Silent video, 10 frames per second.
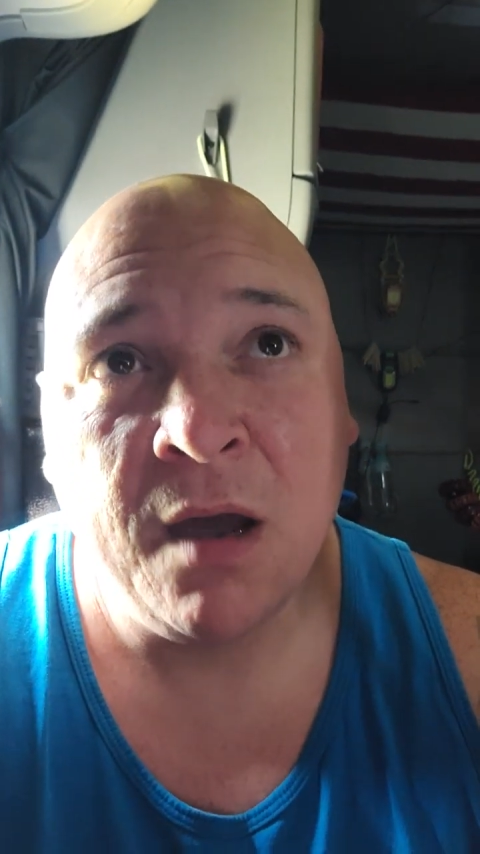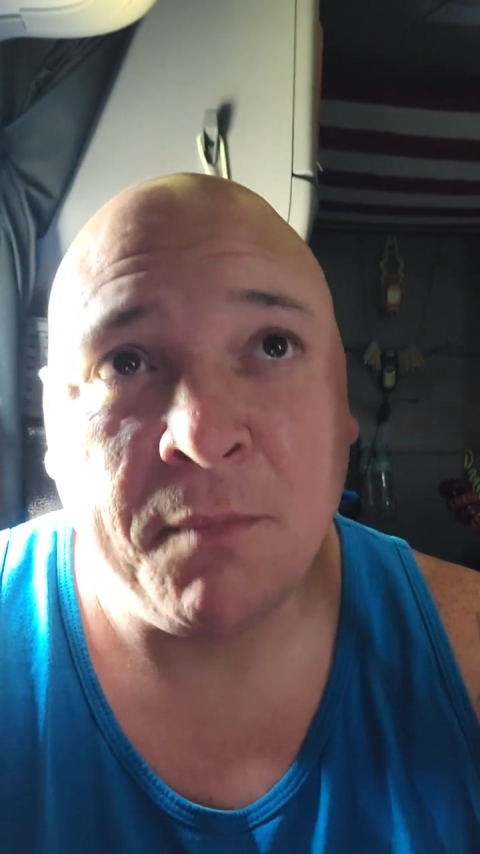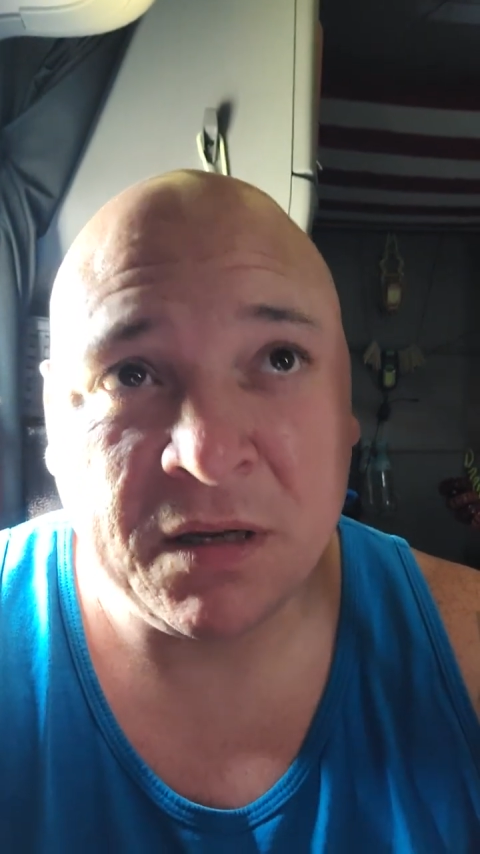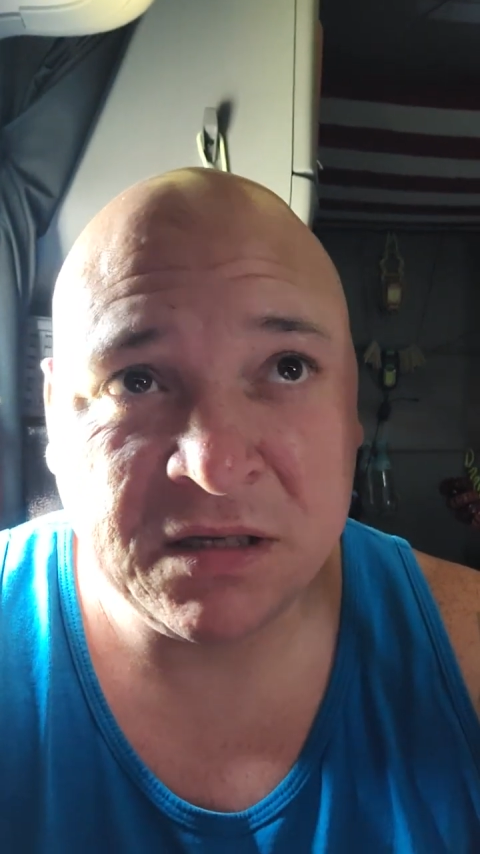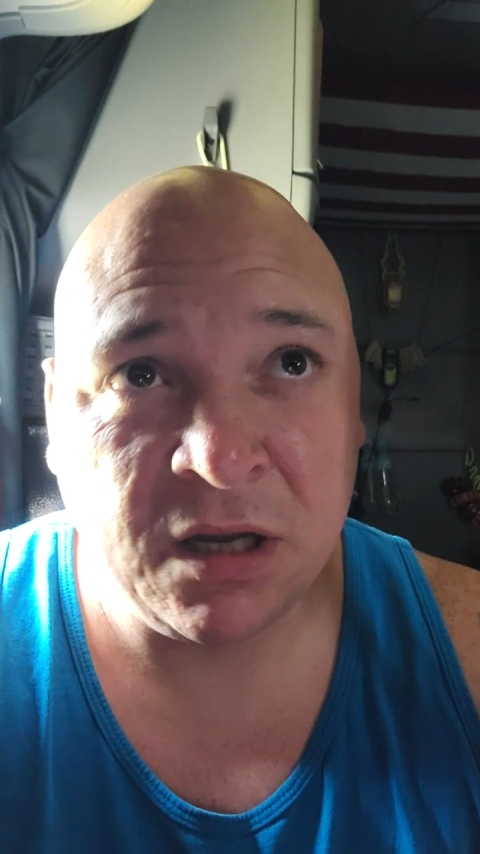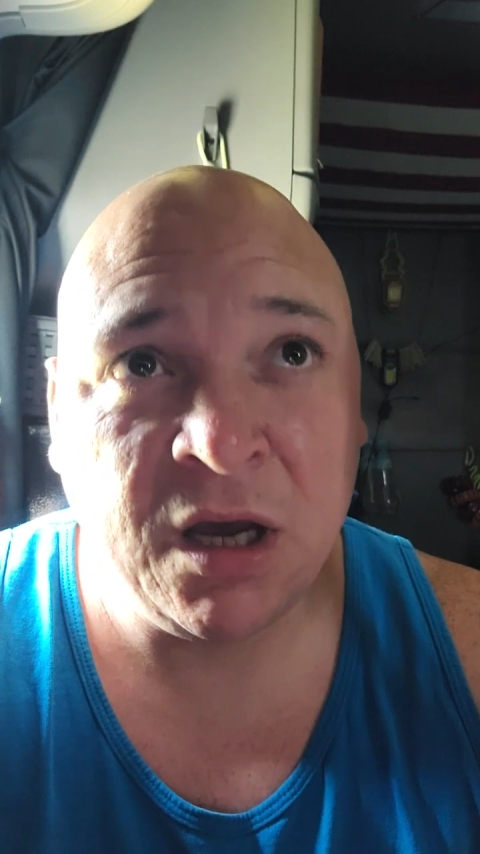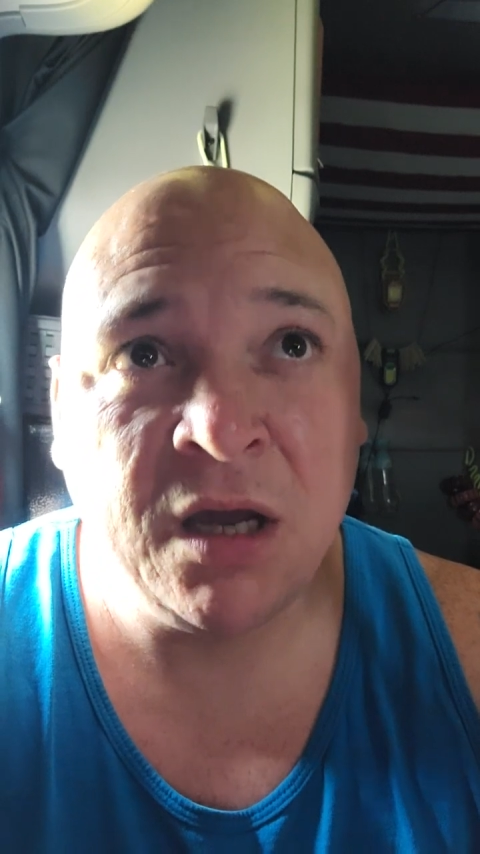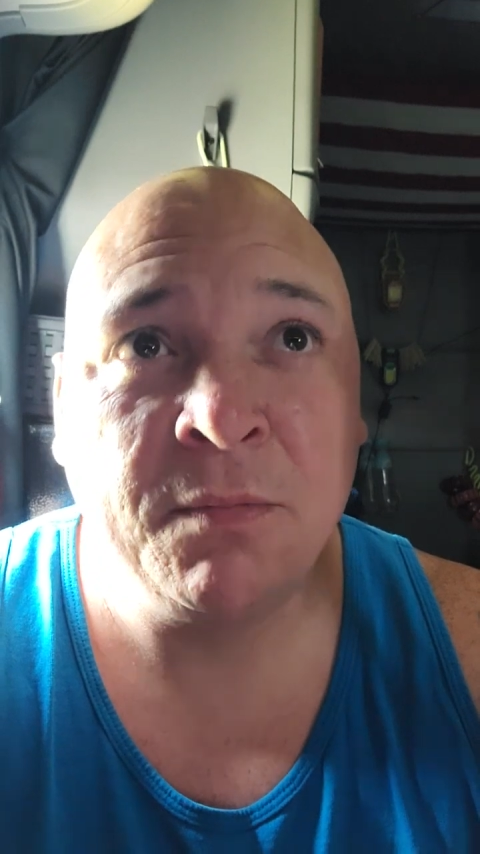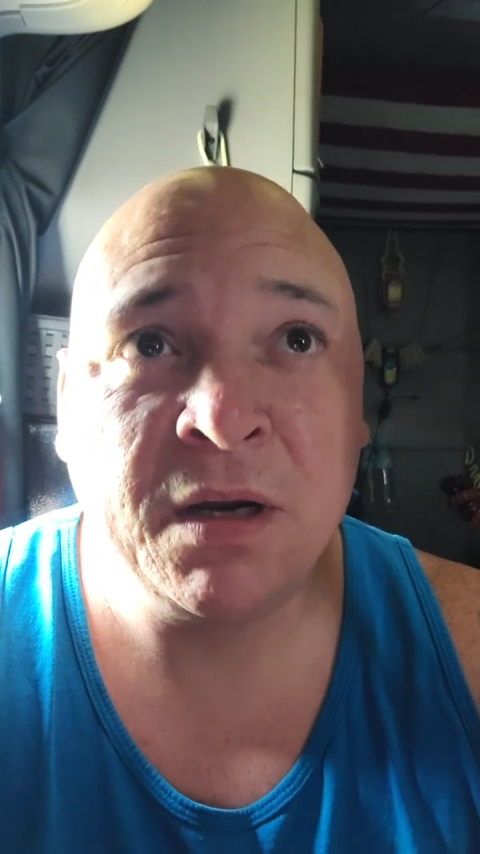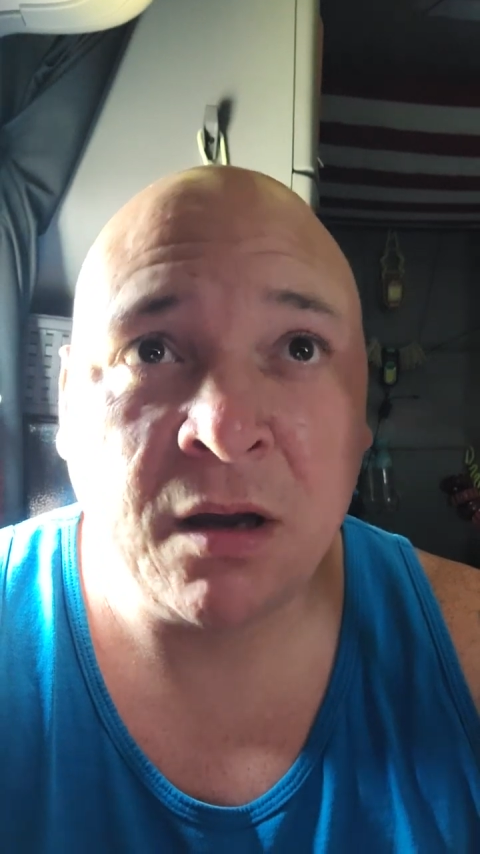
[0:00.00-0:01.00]
My
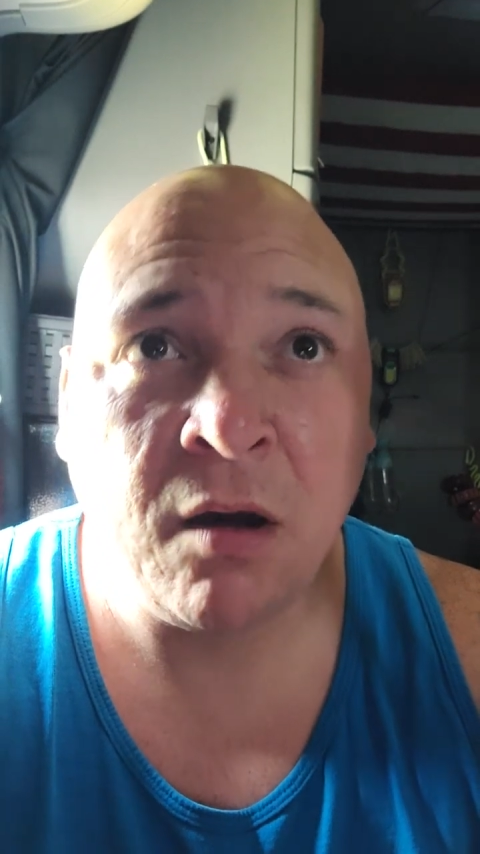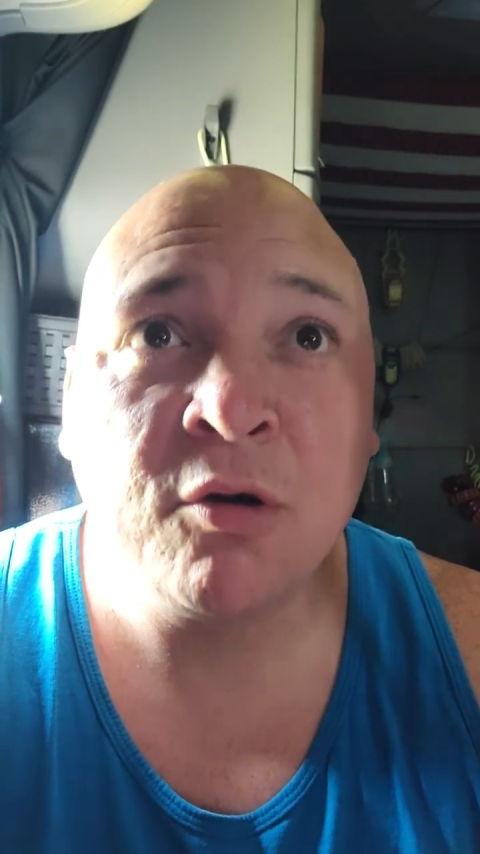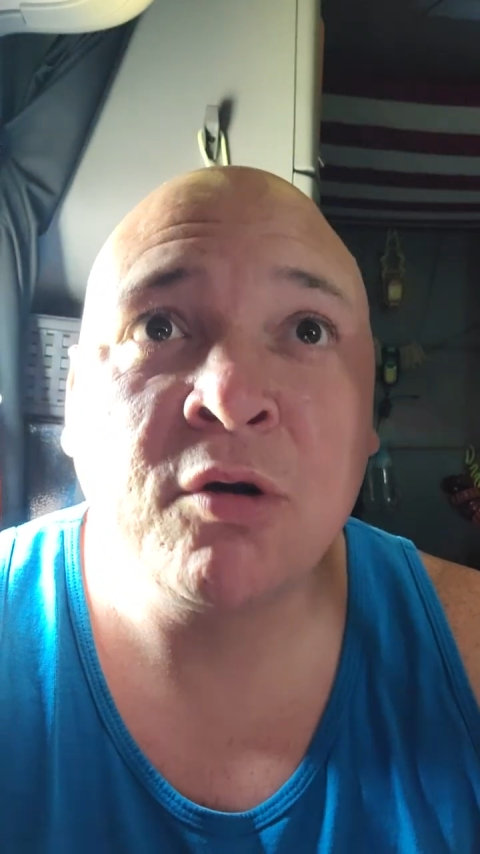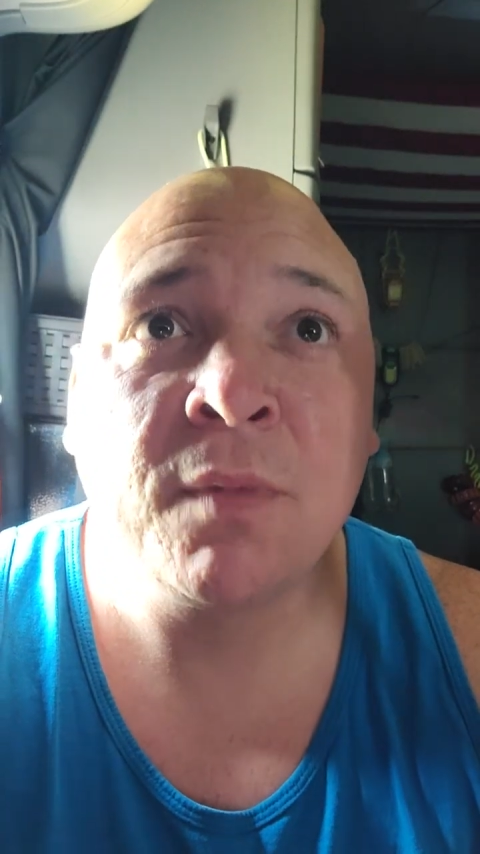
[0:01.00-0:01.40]
son, my daughter,